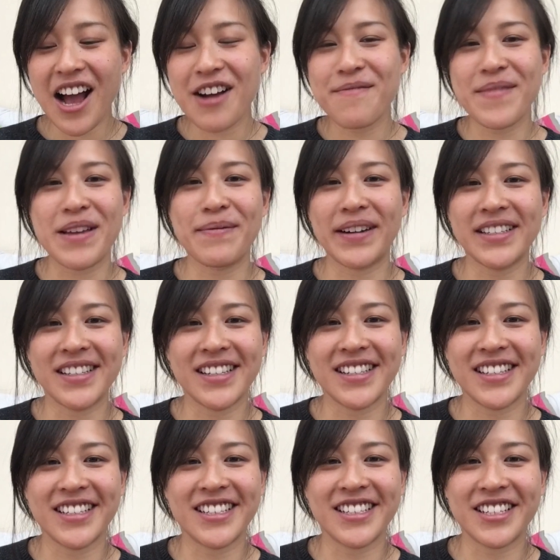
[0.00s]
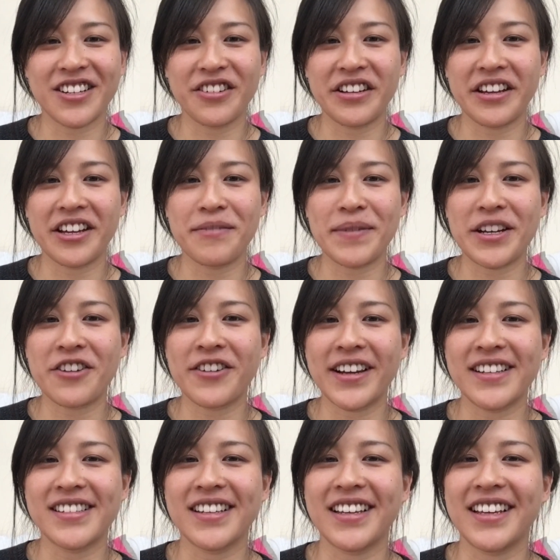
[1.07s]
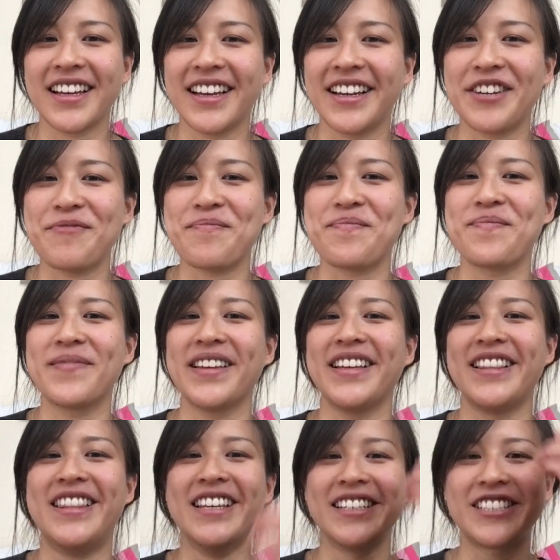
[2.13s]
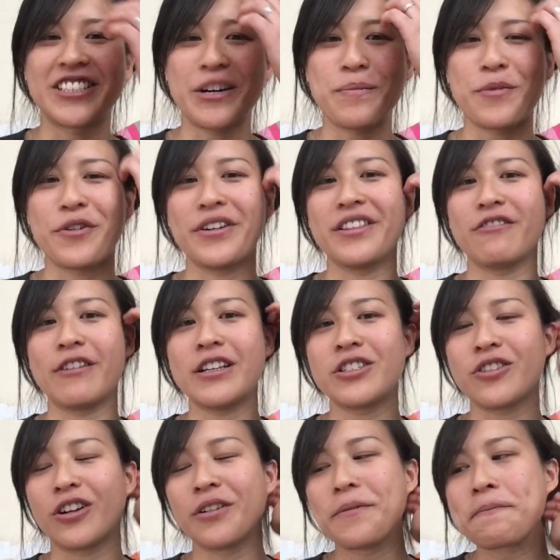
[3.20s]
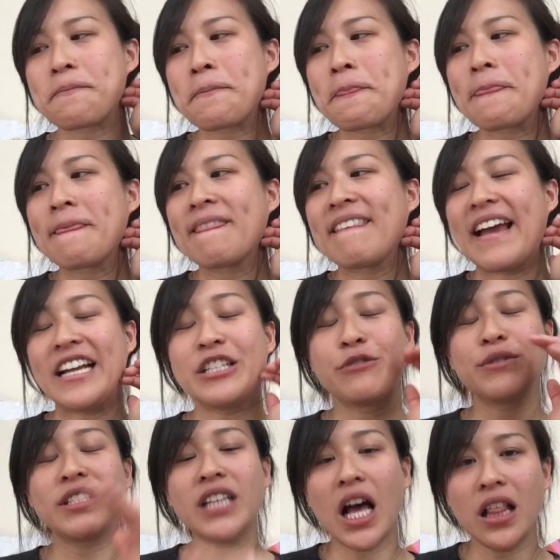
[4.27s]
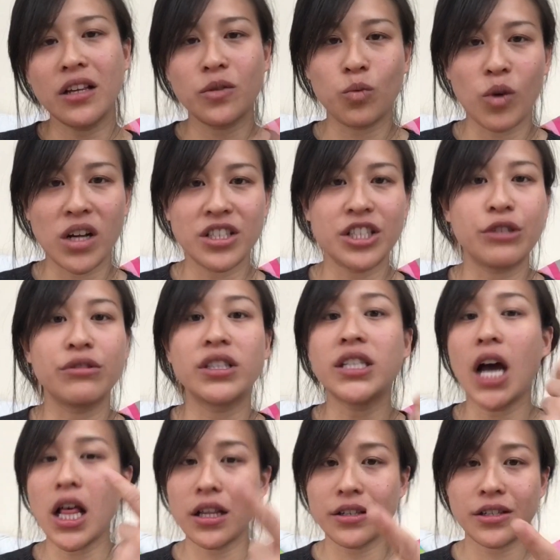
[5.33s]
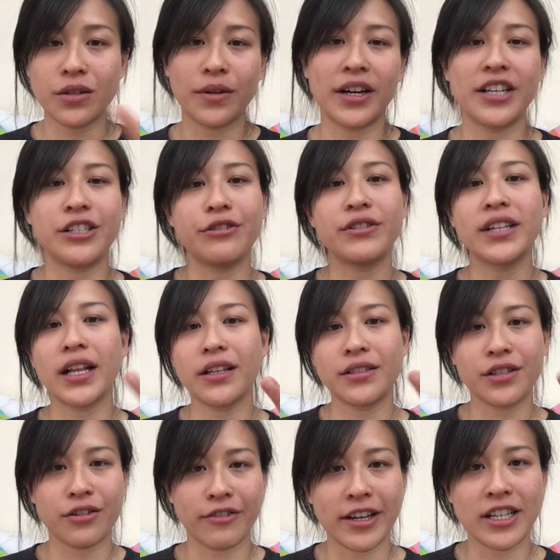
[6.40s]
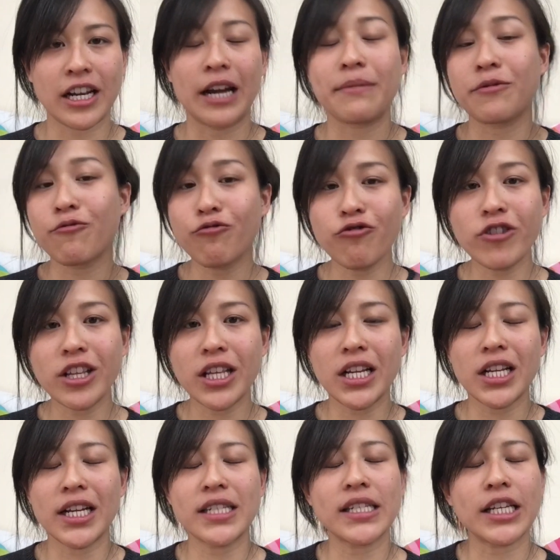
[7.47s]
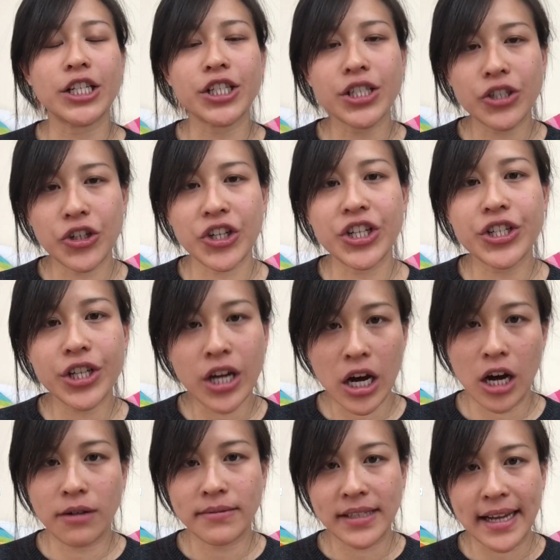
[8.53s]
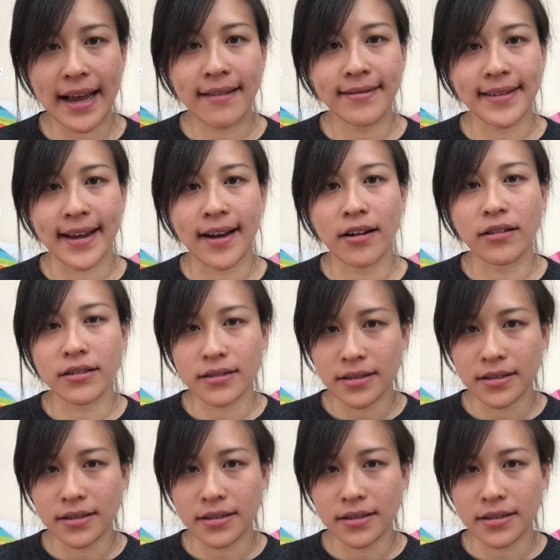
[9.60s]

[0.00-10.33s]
Me and my sister just going a bit crazy in the shop or in the restaurant. And she would tell us once, she would tell us twice, she would tell us 3 times, really nicely, just, you need to calm down now.